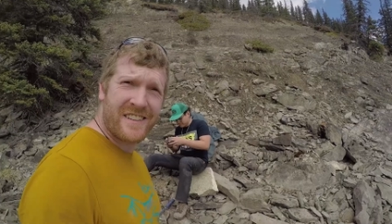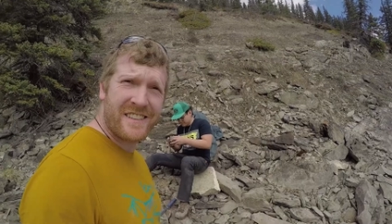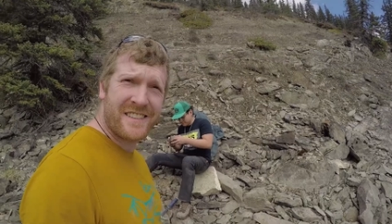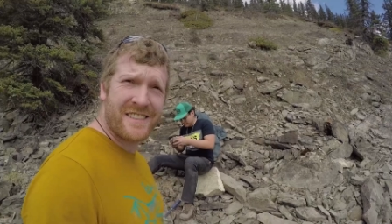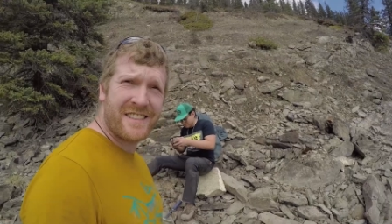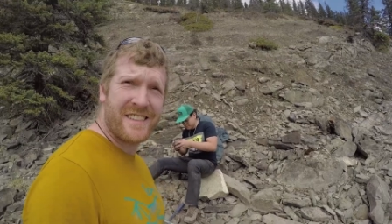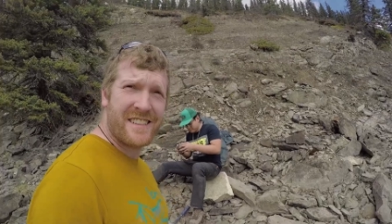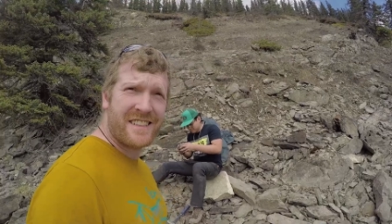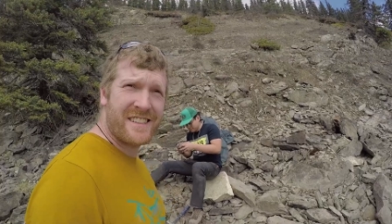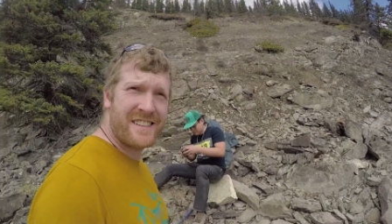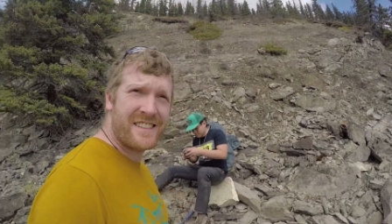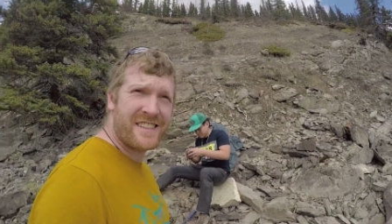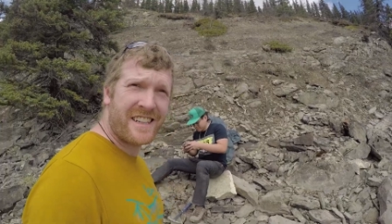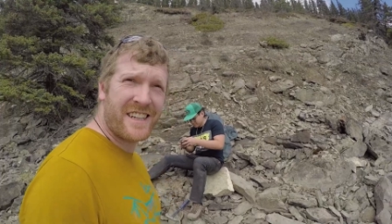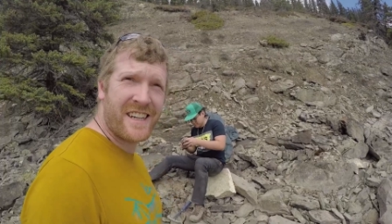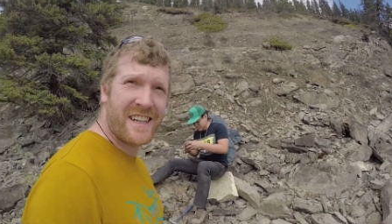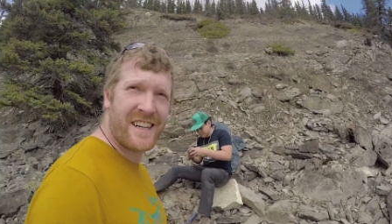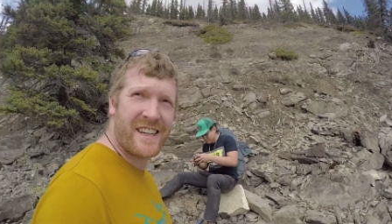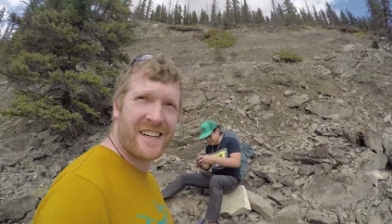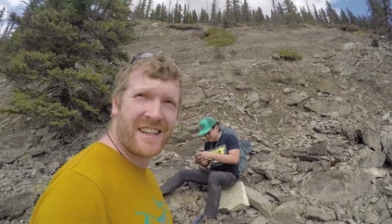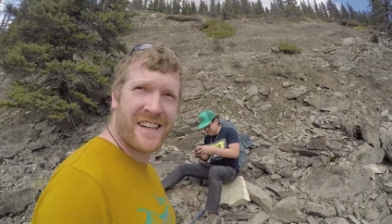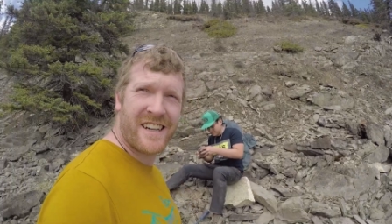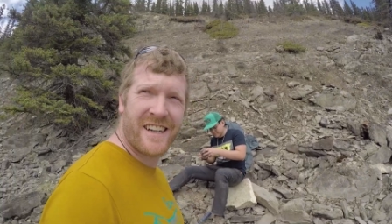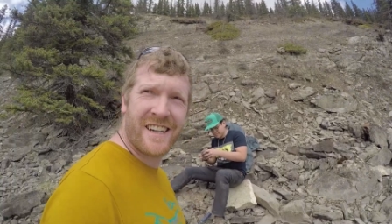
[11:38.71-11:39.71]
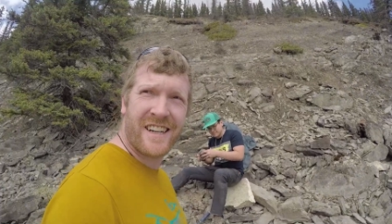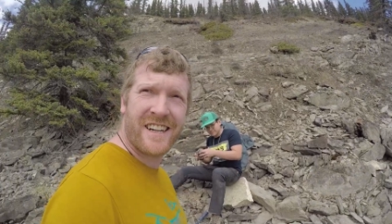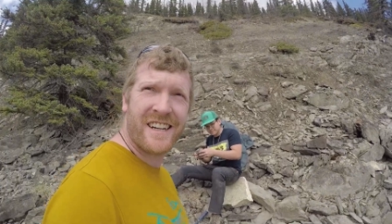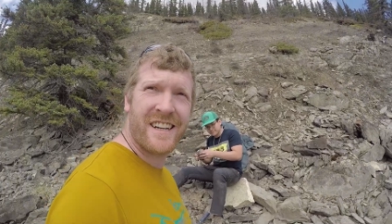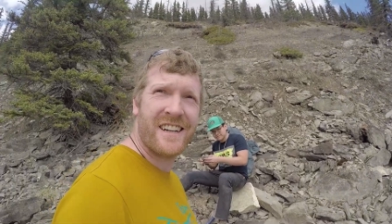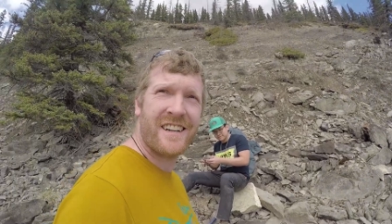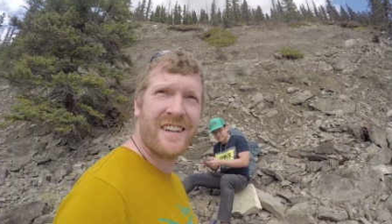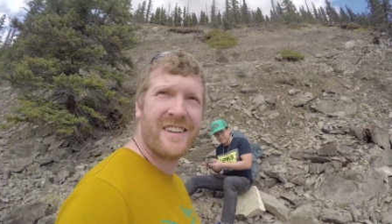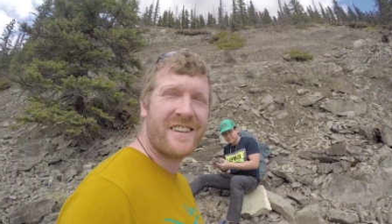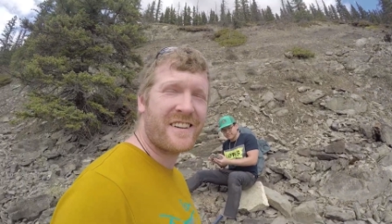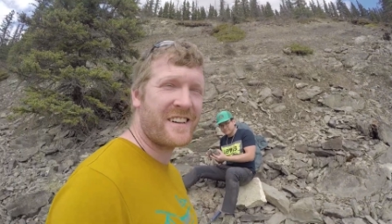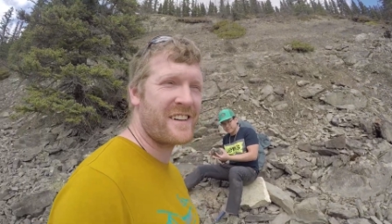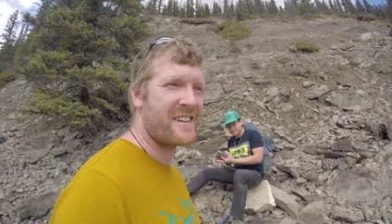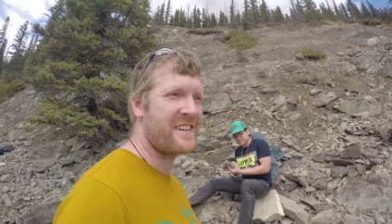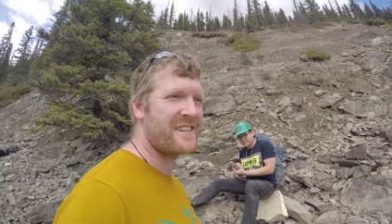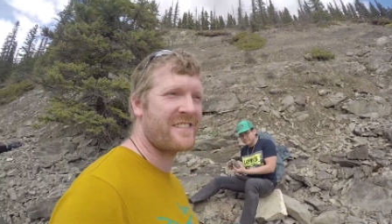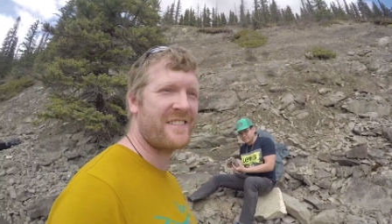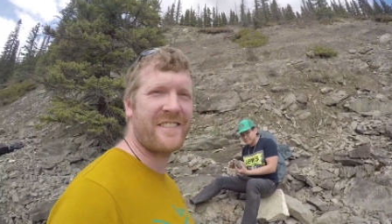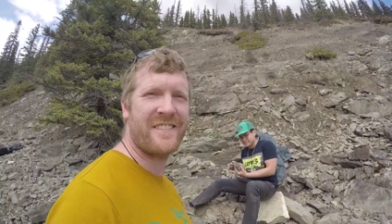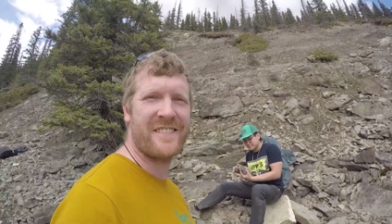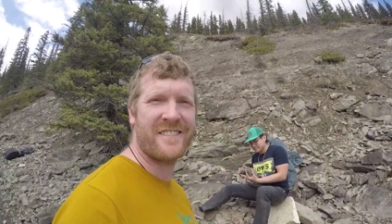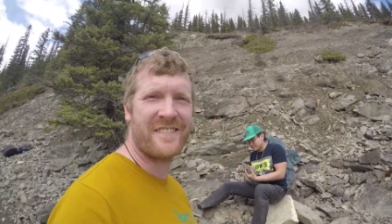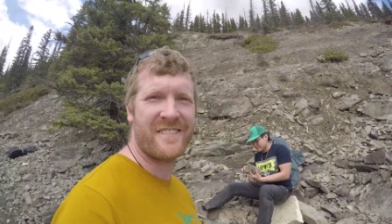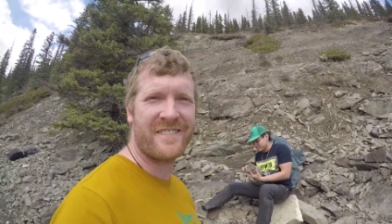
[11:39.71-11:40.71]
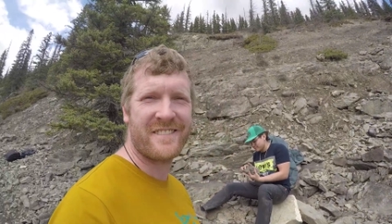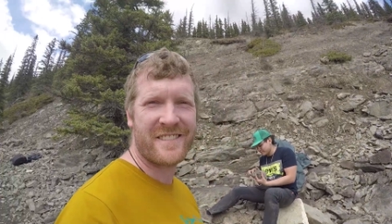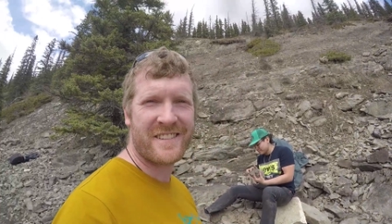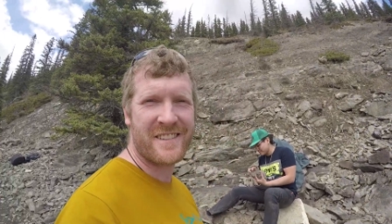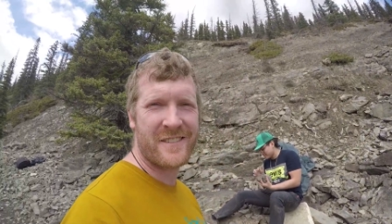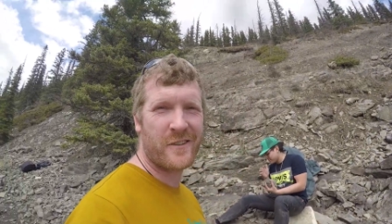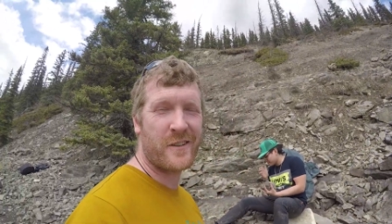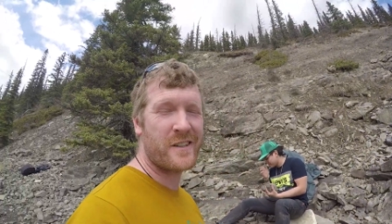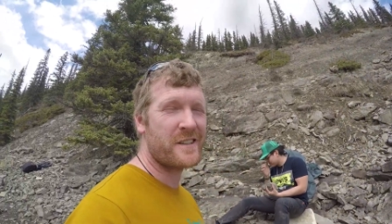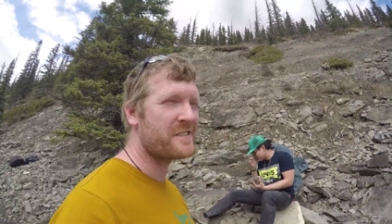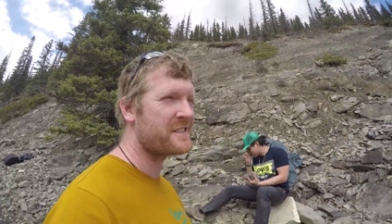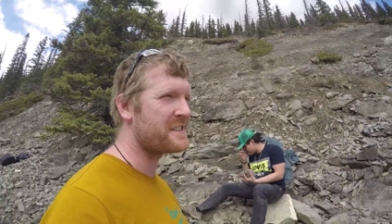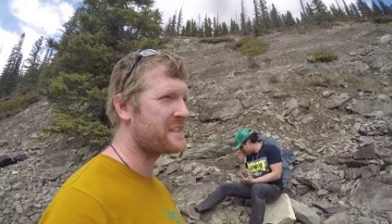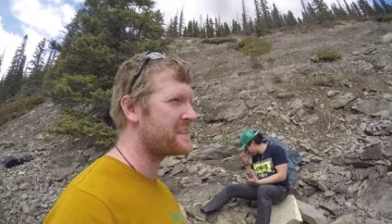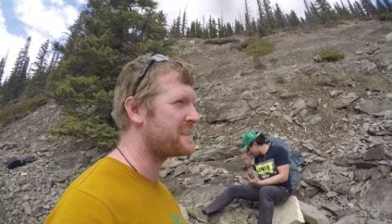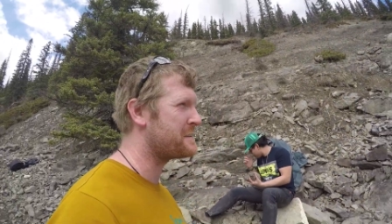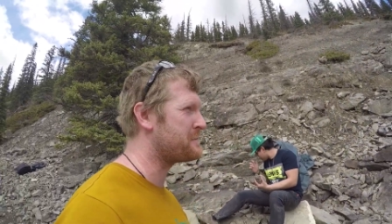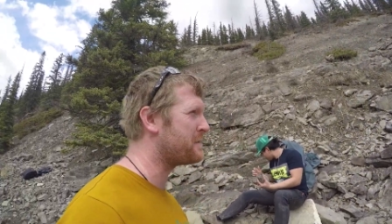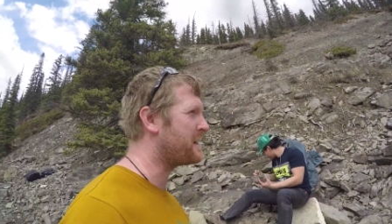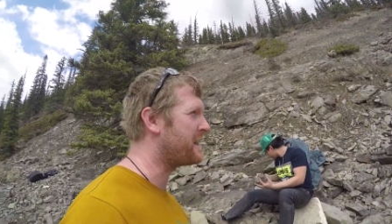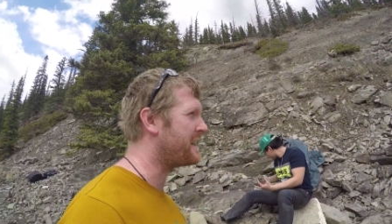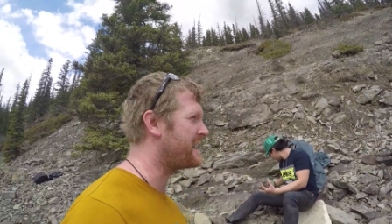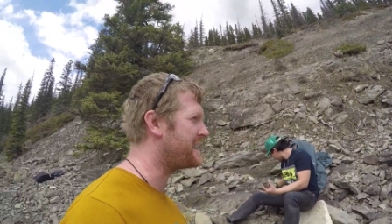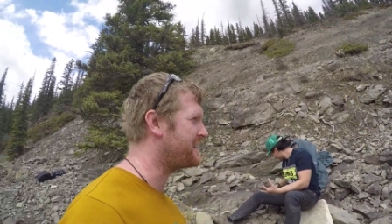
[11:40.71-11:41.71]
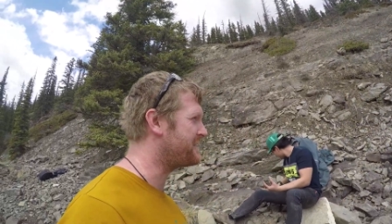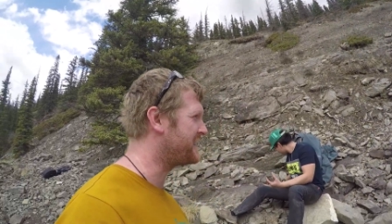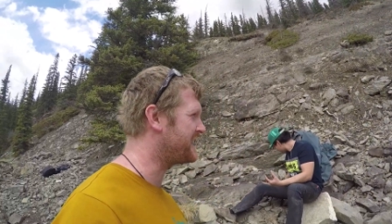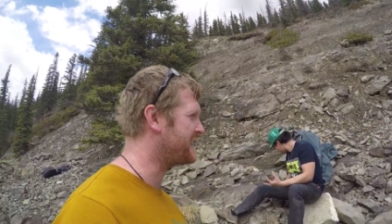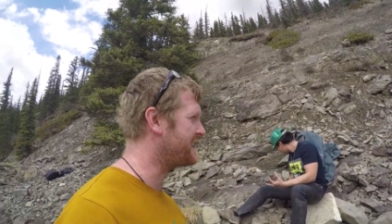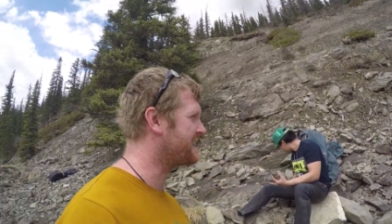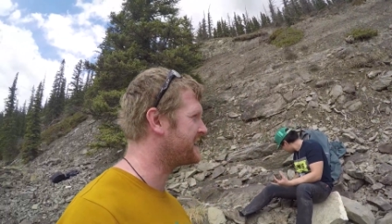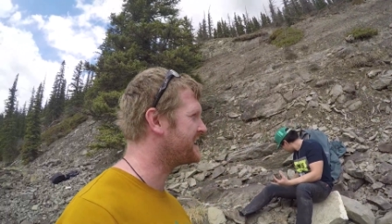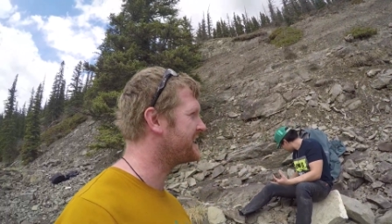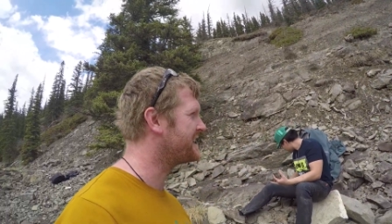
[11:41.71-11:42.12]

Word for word: we're sitting here, or Khoi was just behind me,